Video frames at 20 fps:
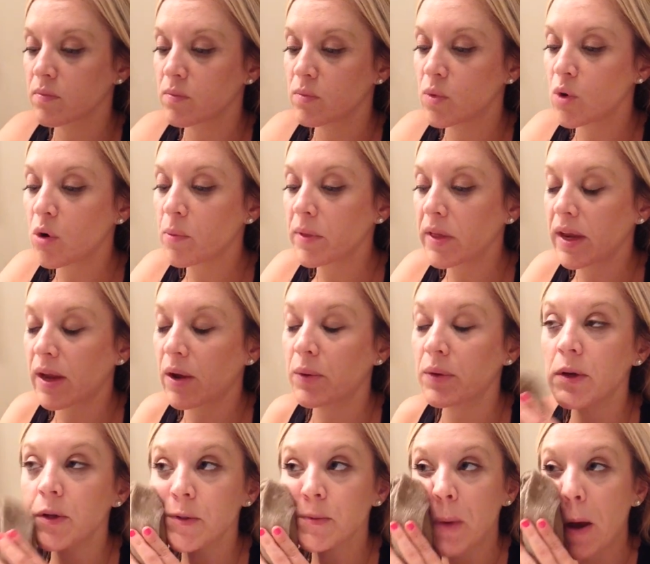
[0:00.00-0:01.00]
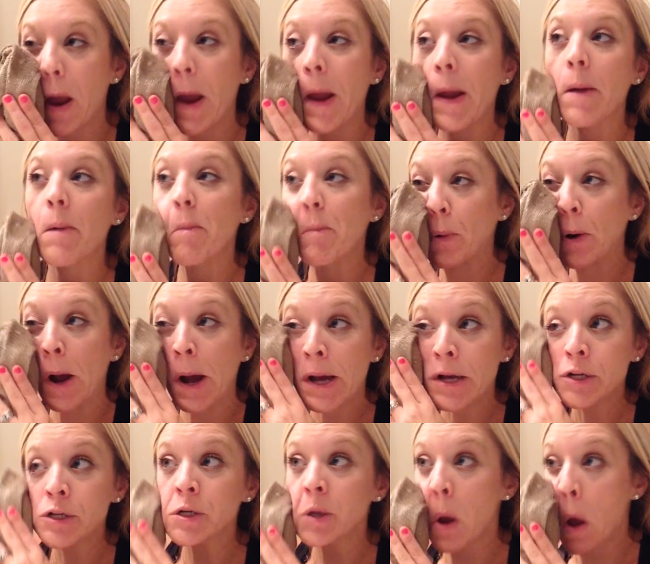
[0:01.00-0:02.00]
normally I would use my
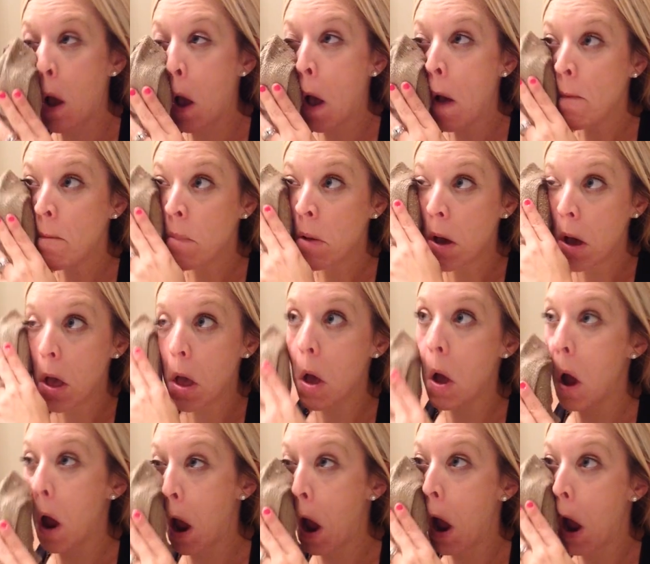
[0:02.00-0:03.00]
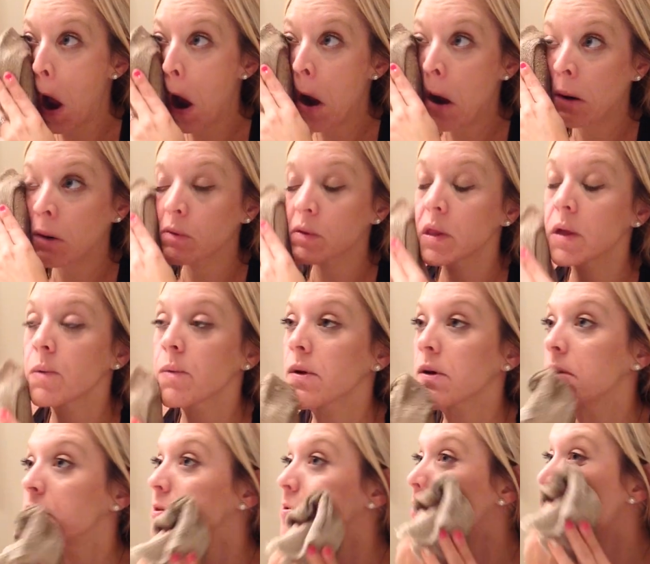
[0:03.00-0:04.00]
brush, but I don't really want
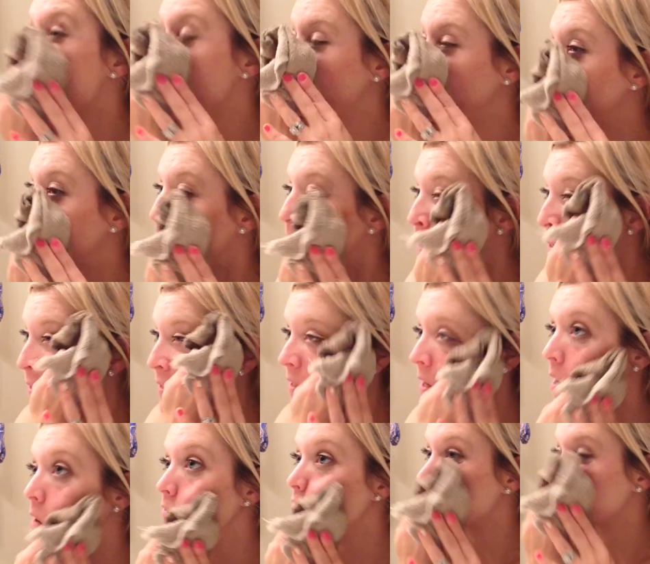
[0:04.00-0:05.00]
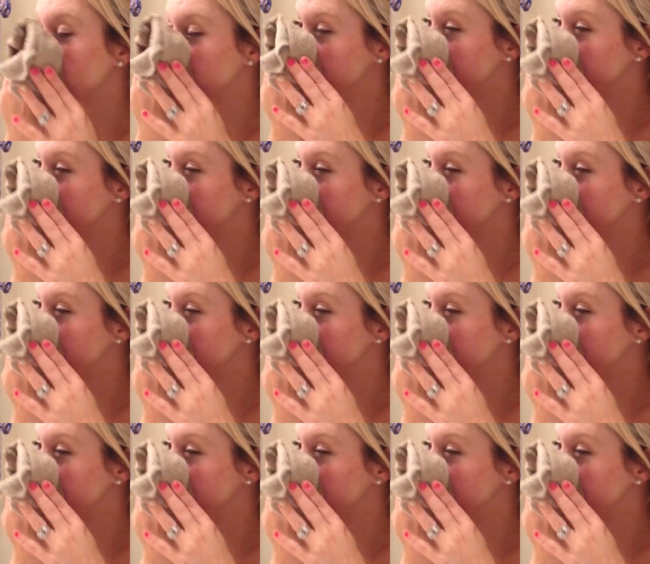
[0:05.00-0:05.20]
to do that because I for